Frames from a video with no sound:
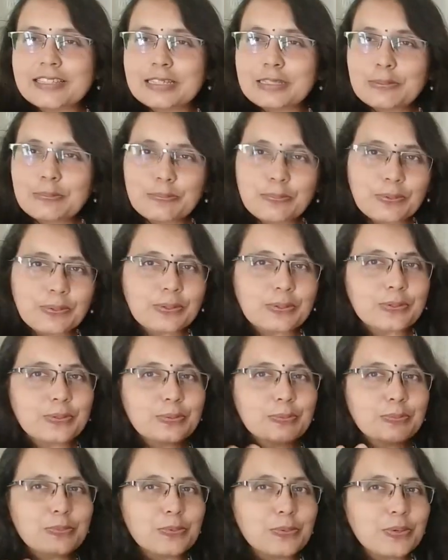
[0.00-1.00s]
in the book to
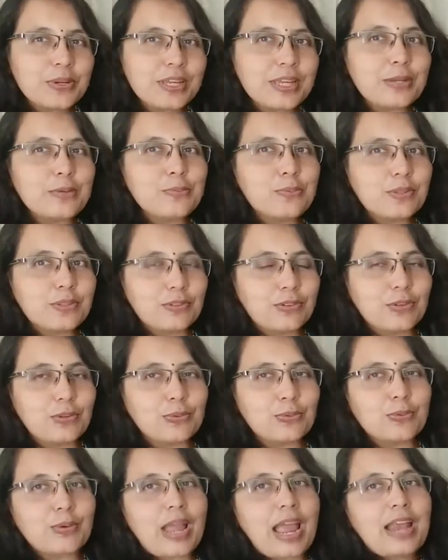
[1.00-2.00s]
move in with
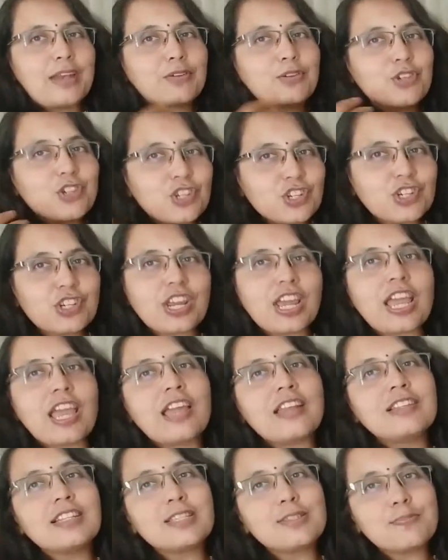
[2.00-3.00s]
you and to
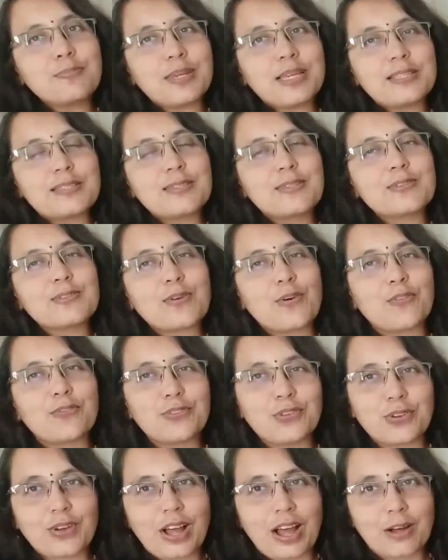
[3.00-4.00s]
share the spaces of
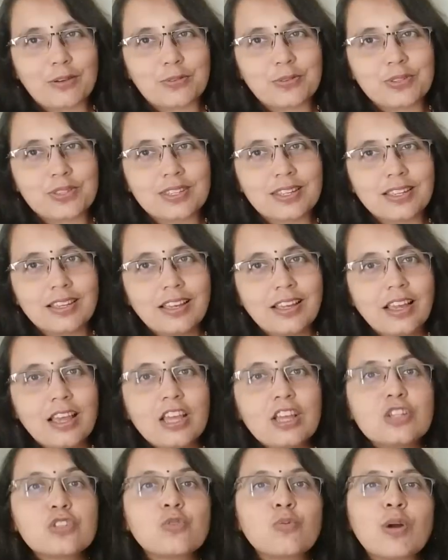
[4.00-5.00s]
your house.
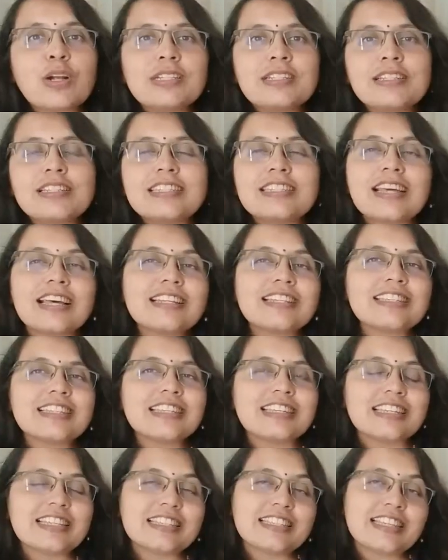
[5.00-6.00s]
So what this does
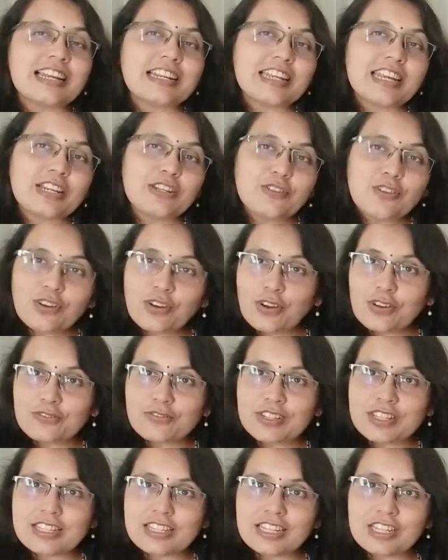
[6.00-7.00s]
is that in your
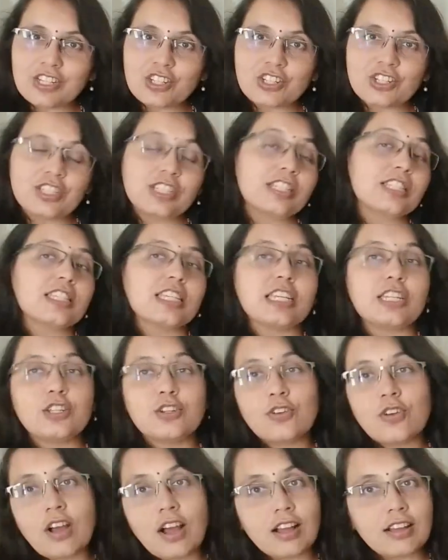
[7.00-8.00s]
conversations, in
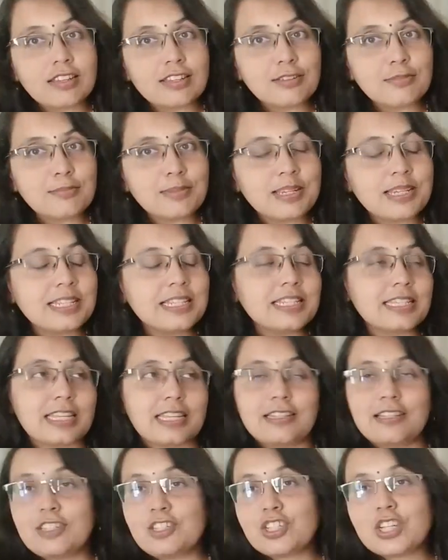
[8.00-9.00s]
your arguments,
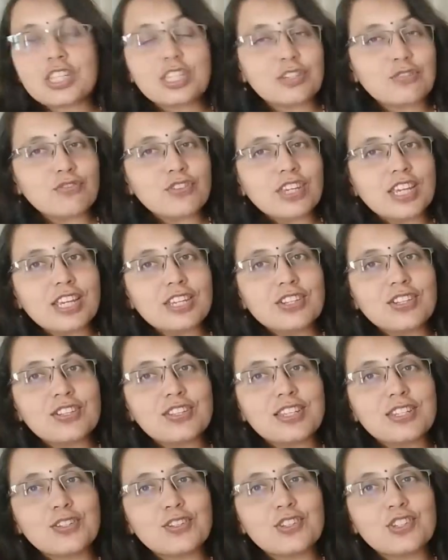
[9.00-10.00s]
in the justifications
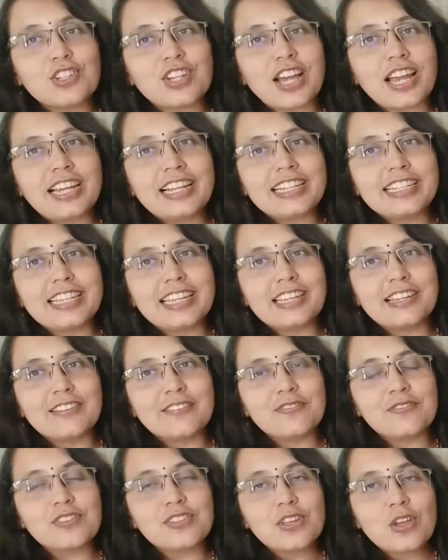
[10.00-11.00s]
that your child
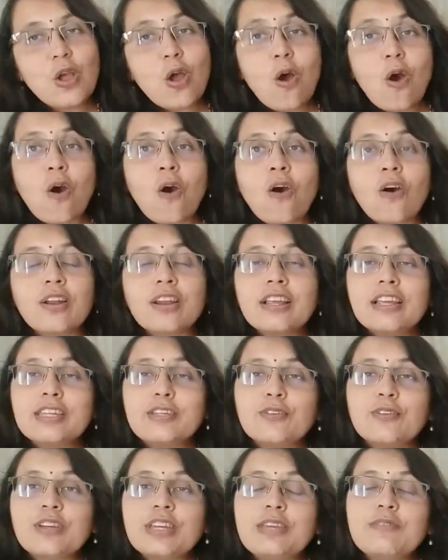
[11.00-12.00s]
gives, or
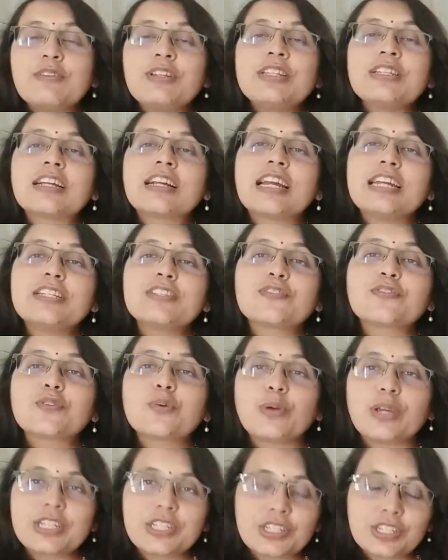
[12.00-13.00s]
even in the kinds of
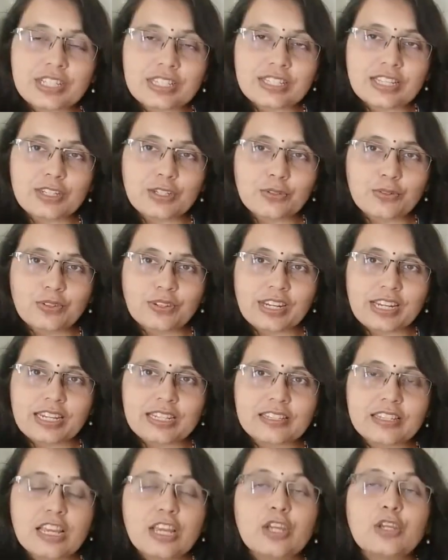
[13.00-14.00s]
questions that you
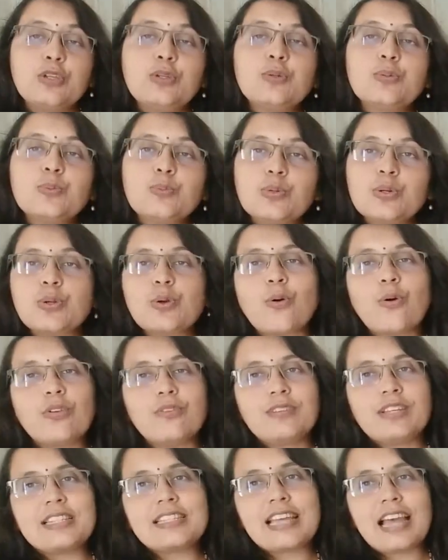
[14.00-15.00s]
raise, you would
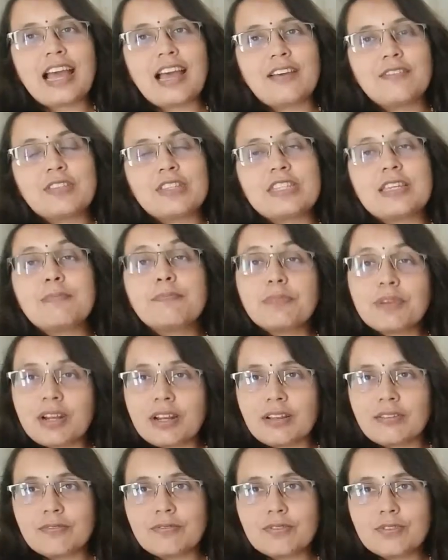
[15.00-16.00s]
always have, say,
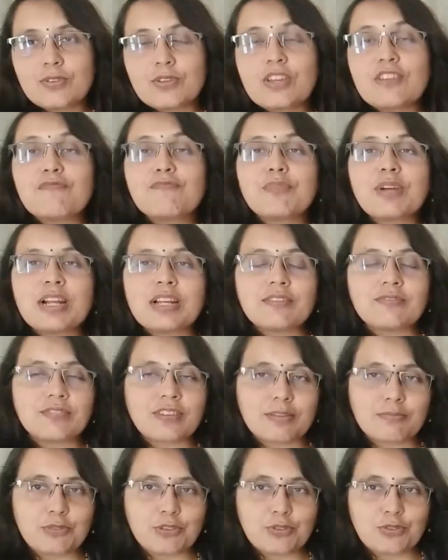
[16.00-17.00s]
Pranav. So if Pranav
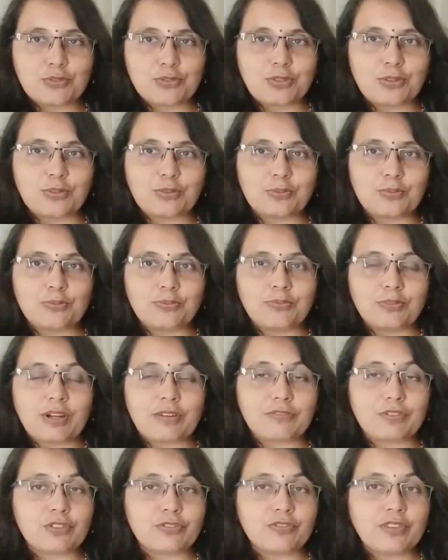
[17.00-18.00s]
comes to,
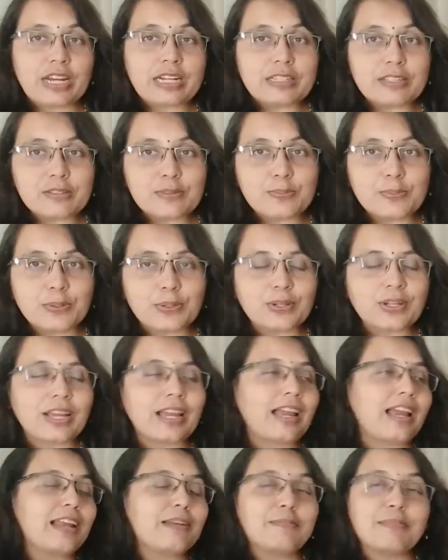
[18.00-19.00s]
after you've read this book
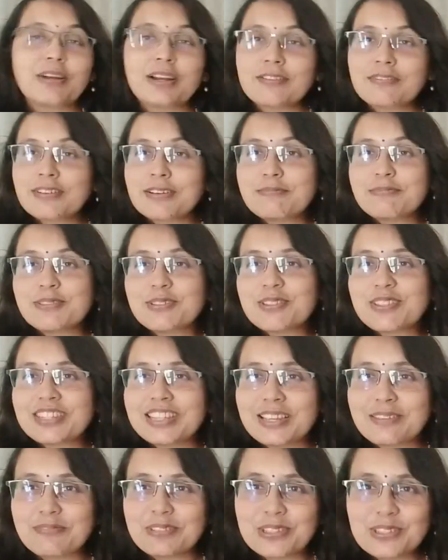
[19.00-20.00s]
and Pranav comes to
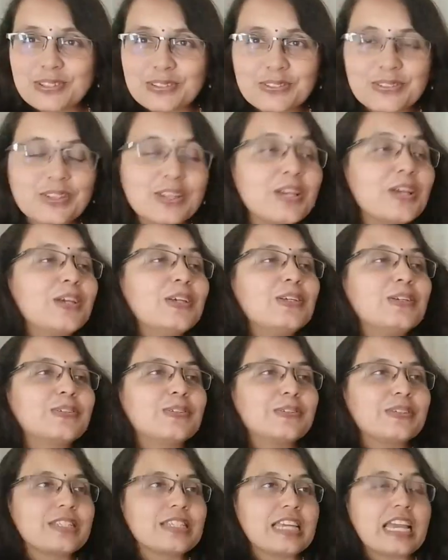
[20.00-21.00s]
stay with you, you
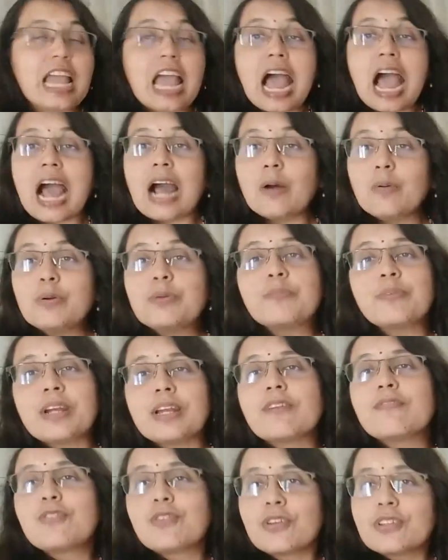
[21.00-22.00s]
could say, how would
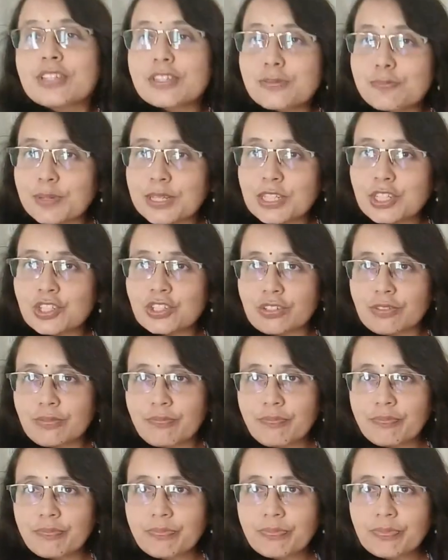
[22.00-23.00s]
Pranav draw this picture?
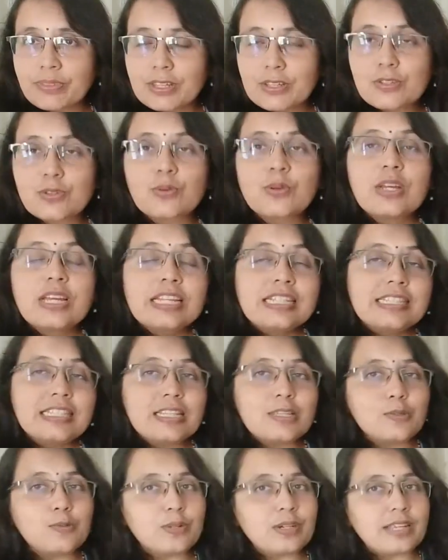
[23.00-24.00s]
So
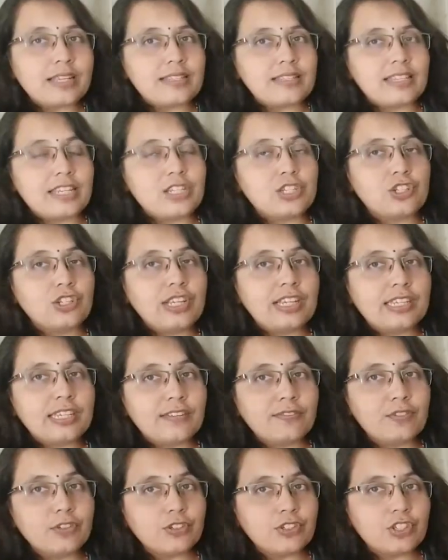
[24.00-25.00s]
this would essentially
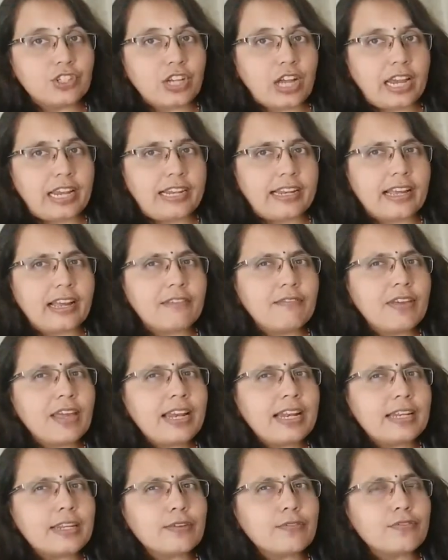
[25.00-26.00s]
give your child a
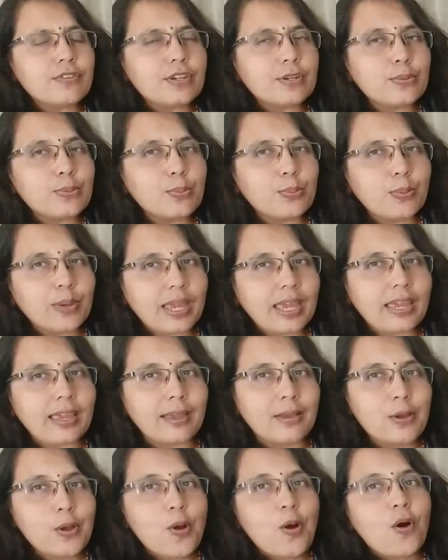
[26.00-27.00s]
very different
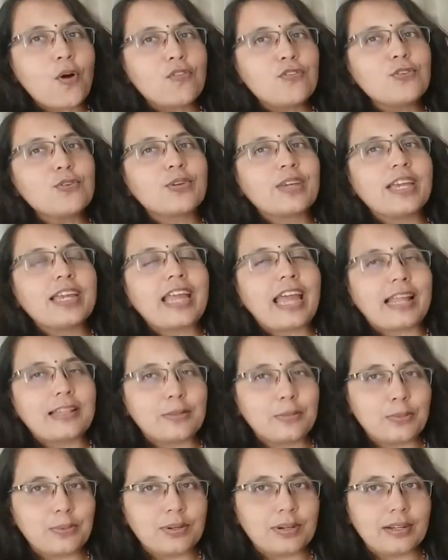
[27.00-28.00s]
way of looking at
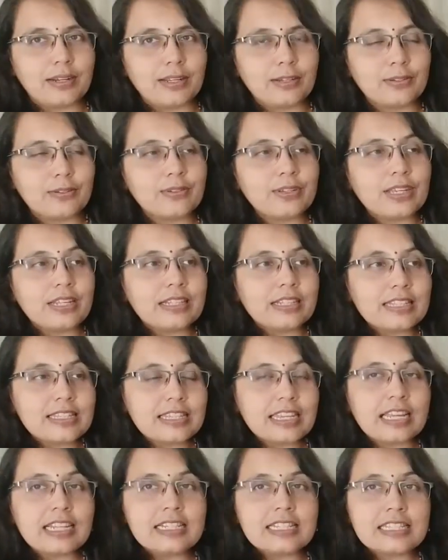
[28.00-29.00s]
the world, in the
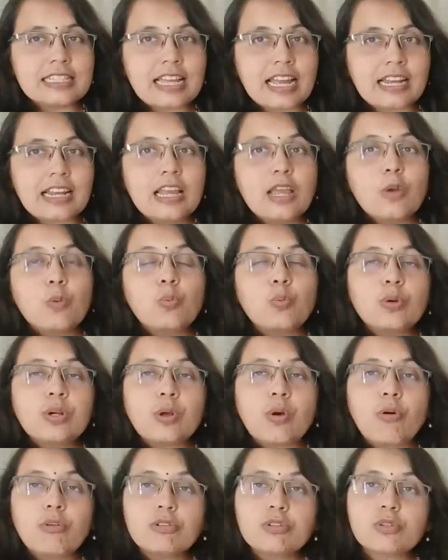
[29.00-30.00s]
sense that would
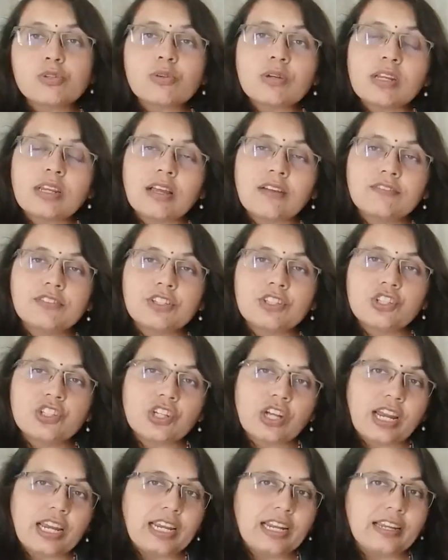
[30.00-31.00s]
also allow the
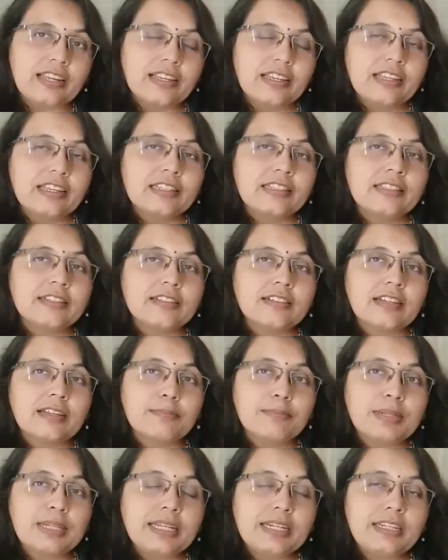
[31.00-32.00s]
child the
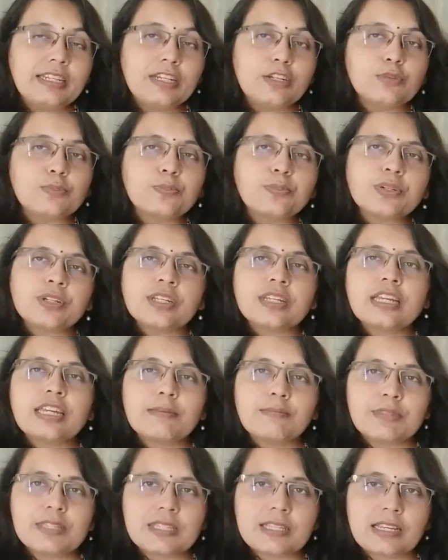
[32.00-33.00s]
ability to put
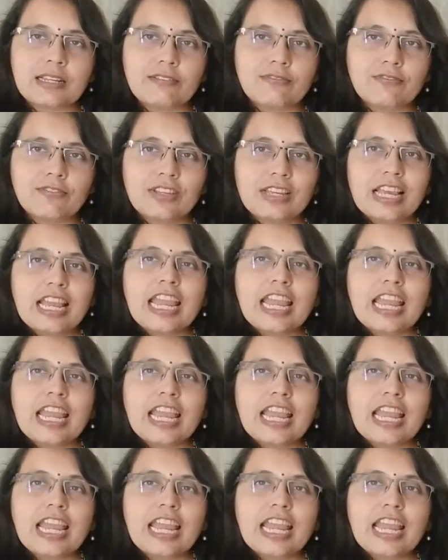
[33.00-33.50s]
himself